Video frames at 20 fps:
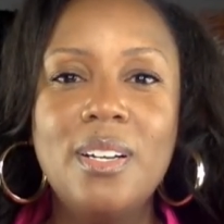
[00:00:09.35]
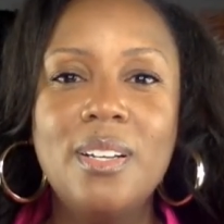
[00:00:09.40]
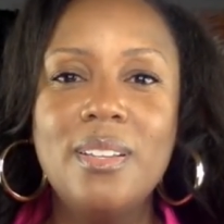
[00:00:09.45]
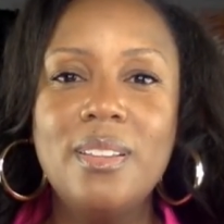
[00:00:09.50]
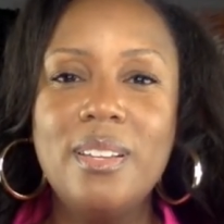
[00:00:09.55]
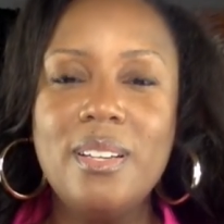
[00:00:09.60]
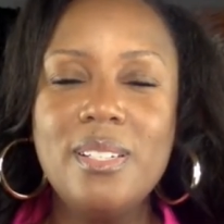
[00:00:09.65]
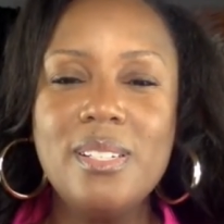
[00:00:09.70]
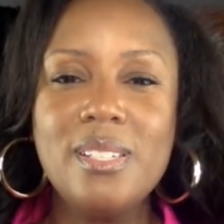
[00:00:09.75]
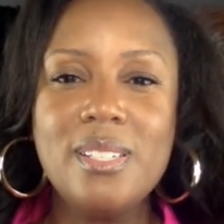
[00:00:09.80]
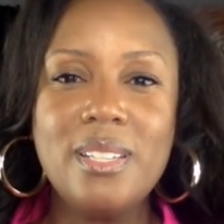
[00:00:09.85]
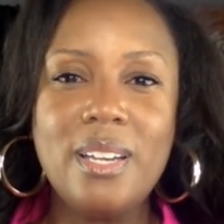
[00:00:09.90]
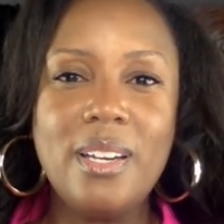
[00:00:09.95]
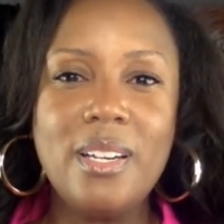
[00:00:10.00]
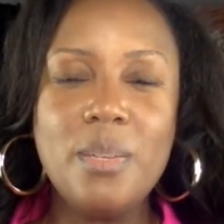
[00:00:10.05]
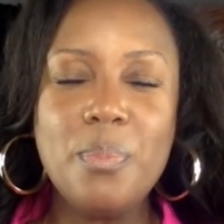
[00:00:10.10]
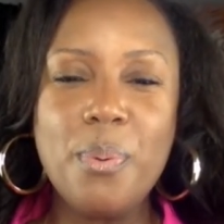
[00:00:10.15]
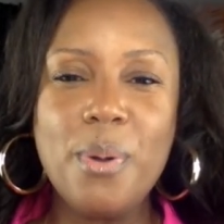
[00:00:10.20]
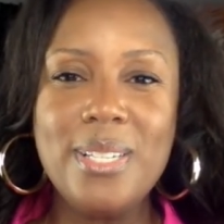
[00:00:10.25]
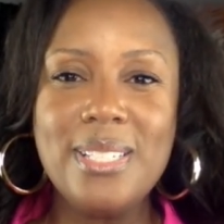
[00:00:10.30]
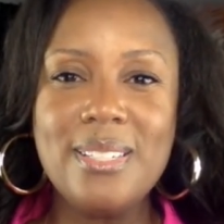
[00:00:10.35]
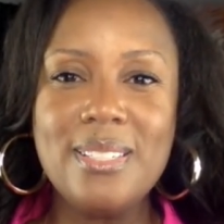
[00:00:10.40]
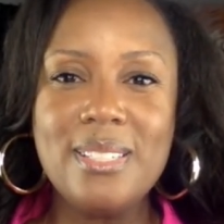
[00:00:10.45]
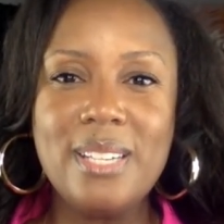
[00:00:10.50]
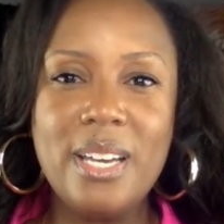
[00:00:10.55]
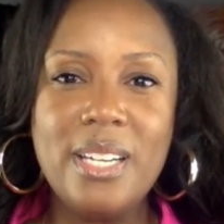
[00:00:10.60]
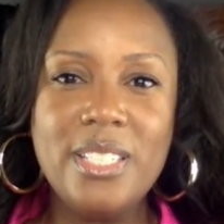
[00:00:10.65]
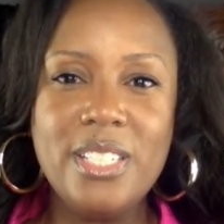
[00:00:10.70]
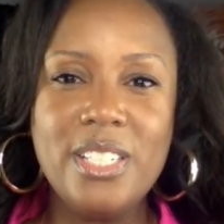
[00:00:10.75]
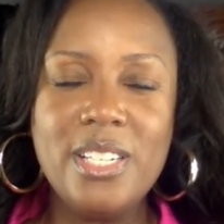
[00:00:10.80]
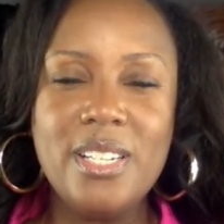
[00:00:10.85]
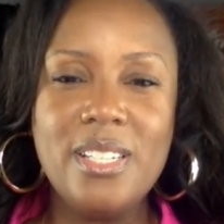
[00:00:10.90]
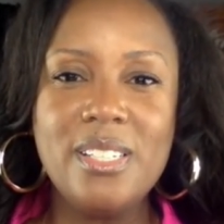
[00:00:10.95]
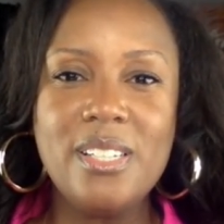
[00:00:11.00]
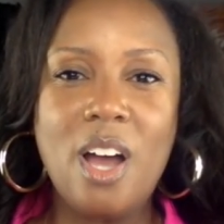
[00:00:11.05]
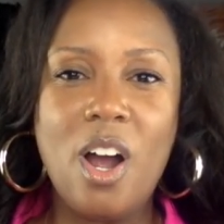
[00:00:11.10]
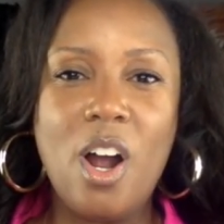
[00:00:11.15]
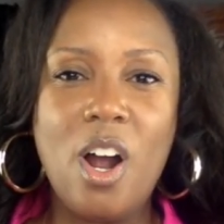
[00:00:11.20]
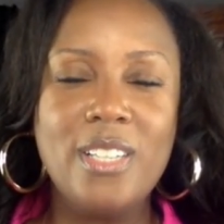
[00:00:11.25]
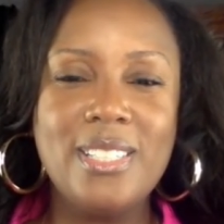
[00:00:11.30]
These study presentations
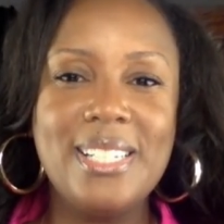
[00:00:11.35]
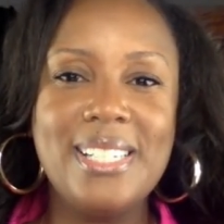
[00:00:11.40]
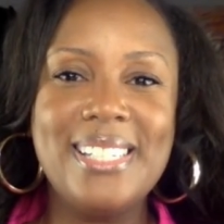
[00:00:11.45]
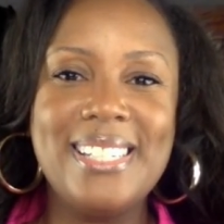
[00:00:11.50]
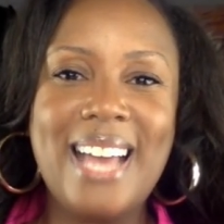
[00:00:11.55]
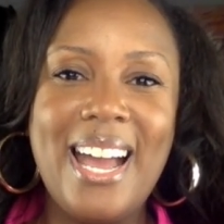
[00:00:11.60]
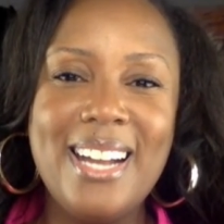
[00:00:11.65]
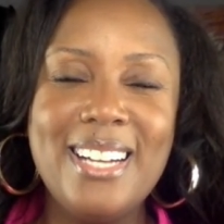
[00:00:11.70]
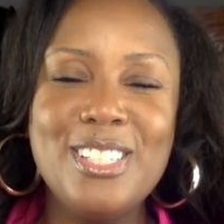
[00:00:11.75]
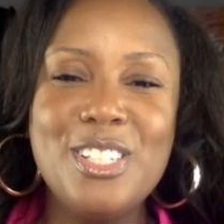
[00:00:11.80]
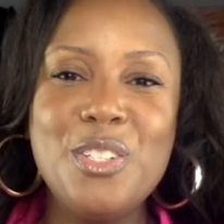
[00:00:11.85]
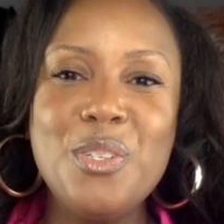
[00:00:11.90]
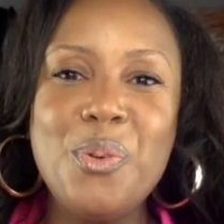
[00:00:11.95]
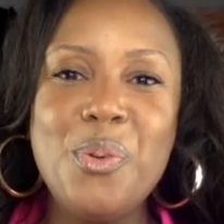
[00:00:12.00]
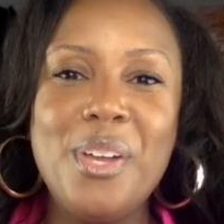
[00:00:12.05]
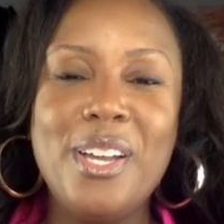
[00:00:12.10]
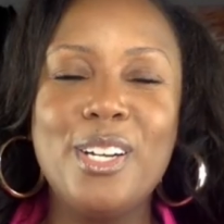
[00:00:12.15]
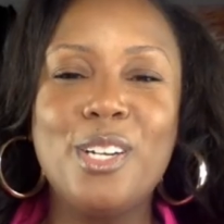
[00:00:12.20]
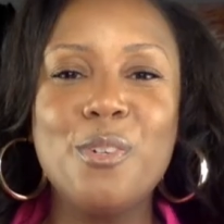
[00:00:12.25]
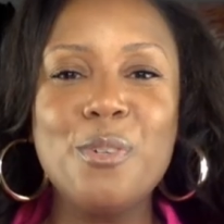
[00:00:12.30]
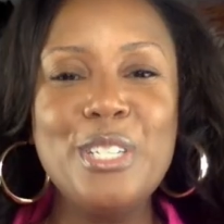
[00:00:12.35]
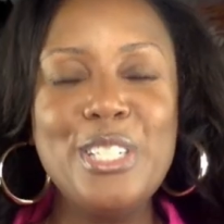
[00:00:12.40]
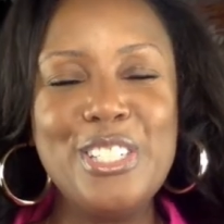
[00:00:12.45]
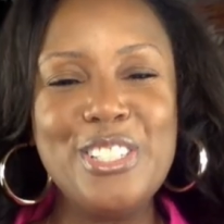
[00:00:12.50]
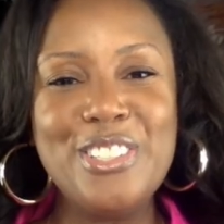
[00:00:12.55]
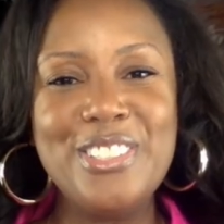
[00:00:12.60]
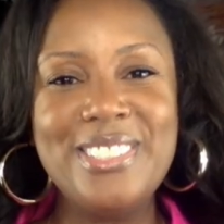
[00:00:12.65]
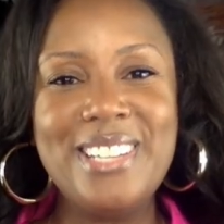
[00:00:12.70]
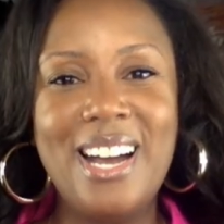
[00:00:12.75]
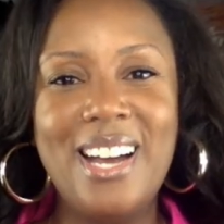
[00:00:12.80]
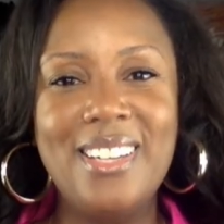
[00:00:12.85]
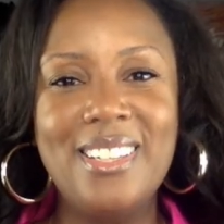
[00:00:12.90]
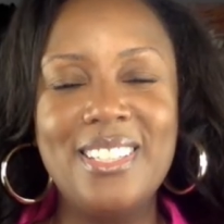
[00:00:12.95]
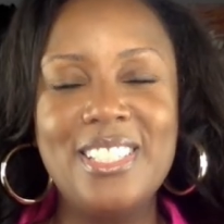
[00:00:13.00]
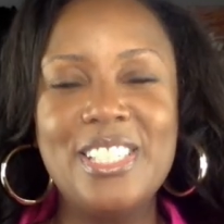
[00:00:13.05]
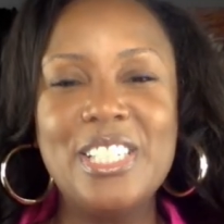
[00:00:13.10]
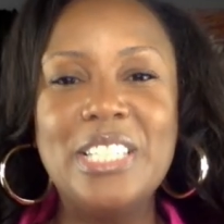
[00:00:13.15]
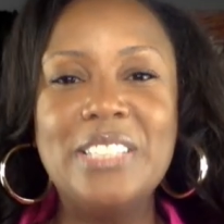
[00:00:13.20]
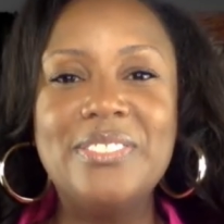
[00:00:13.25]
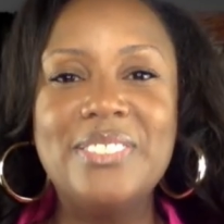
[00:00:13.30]
are designed to increase your
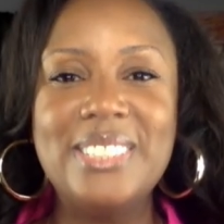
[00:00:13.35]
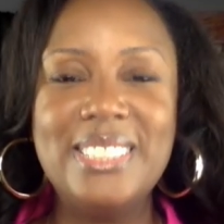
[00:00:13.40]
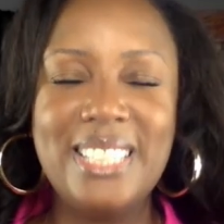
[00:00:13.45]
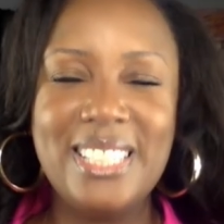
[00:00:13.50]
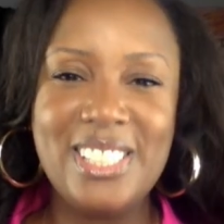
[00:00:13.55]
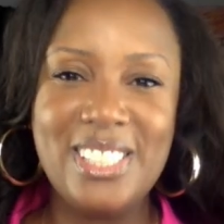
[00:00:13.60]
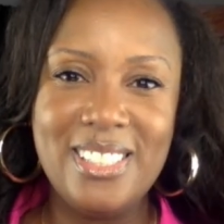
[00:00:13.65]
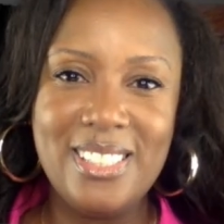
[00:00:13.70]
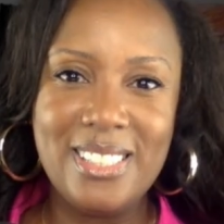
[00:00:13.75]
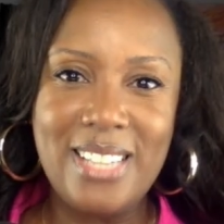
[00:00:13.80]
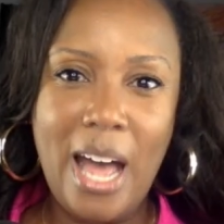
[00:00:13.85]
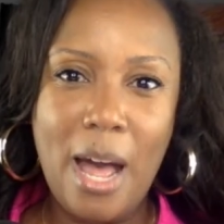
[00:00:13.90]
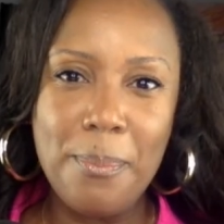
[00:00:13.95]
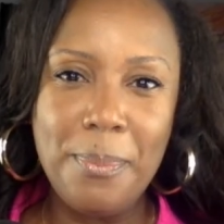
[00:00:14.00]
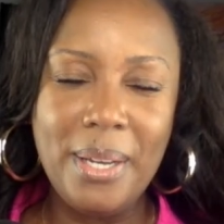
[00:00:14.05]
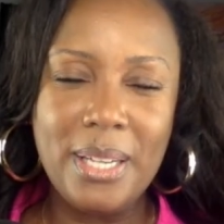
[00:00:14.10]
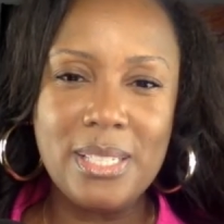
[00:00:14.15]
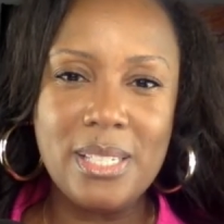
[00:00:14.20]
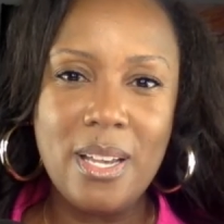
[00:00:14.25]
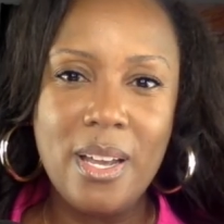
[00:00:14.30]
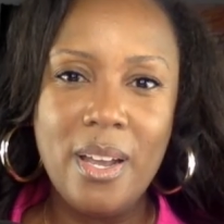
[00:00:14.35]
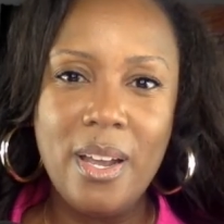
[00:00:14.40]
knowledge of addiction topics.